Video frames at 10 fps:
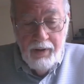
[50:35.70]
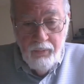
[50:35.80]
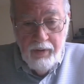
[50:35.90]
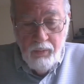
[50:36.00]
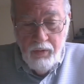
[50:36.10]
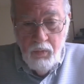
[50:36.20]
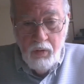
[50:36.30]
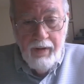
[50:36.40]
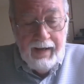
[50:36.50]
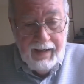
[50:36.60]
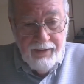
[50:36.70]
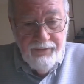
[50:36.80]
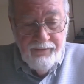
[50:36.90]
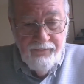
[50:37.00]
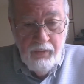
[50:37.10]
but we were more
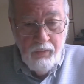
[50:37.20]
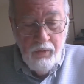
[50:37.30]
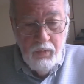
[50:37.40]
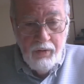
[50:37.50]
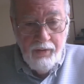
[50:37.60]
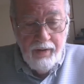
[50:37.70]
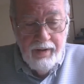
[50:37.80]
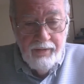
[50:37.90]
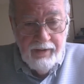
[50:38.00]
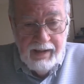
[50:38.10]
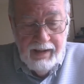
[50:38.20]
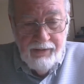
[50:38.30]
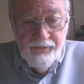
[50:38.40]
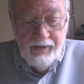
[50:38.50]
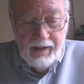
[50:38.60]
active, we were more
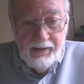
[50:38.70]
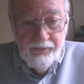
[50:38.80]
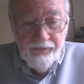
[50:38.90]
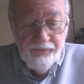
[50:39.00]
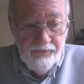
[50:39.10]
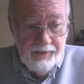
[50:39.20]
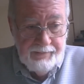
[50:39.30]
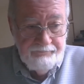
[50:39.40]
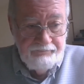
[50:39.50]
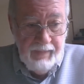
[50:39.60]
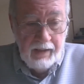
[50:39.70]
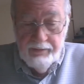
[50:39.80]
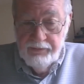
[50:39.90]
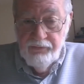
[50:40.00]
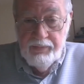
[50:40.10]
engaged as
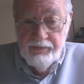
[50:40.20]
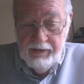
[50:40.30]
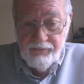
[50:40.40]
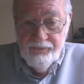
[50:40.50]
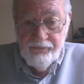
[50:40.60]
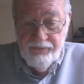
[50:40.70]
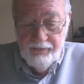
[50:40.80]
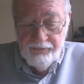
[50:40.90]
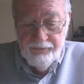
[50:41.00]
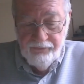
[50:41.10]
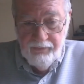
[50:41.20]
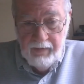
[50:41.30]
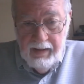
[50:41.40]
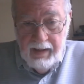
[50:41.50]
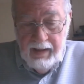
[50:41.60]
at least potential
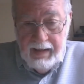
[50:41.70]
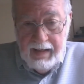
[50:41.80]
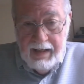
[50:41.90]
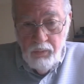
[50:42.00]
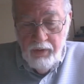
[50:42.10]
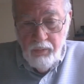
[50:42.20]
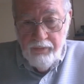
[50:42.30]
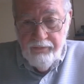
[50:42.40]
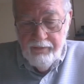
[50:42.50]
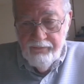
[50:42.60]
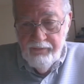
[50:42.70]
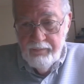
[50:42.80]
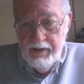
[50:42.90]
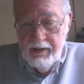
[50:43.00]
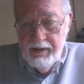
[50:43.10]
citizens, and we were
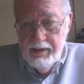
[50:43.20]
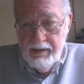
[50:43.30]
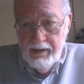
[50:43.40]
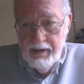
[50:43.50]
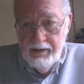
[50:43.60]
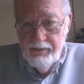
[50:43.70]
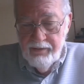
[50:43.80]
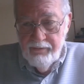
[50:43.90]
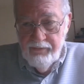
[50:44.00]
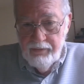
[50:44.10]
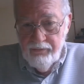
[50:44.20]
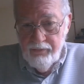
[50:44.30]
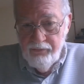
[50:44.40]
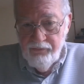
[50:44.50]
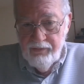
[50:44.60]
driven by a kind of
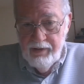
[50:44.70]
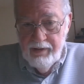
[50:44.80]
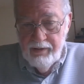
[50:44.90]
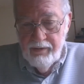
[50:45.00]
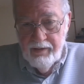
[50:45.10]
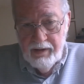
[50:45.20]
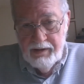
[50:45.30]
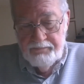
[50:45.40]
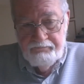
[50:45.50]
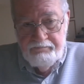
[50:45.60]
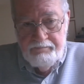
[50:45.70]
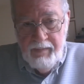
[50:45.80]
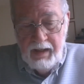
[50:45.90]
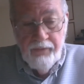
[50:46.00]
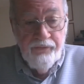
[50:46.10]
interest in
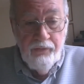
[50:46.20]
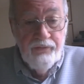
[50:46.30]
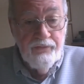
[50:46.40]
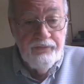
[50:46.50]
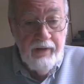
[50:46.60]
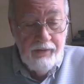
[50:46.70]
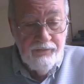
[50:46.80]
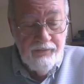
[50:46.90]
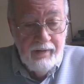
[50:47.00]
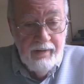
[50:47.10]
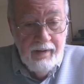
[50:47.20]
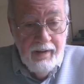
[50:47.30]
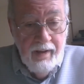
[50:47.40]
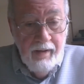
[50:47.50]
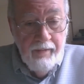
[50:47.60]
social change
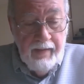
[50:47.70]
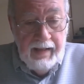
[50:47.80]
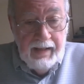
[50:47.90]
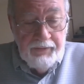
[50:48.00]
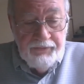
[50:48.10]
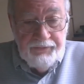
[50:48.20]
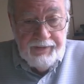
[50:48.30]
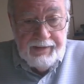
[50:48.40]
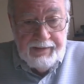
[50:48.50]
that